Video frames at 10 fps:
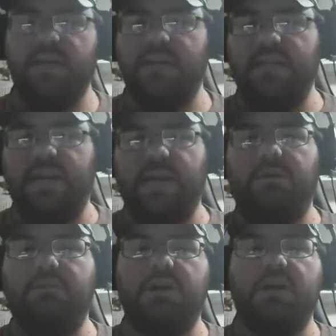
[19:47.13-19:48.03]
Now
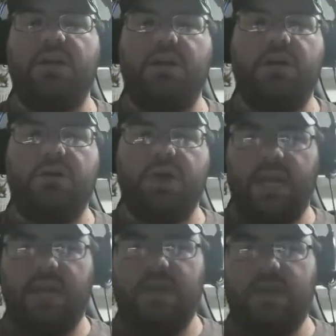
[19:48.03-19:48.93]
we're going to go
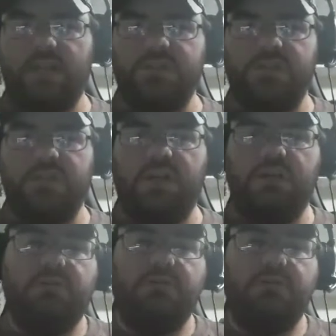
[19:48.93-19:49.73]
and actually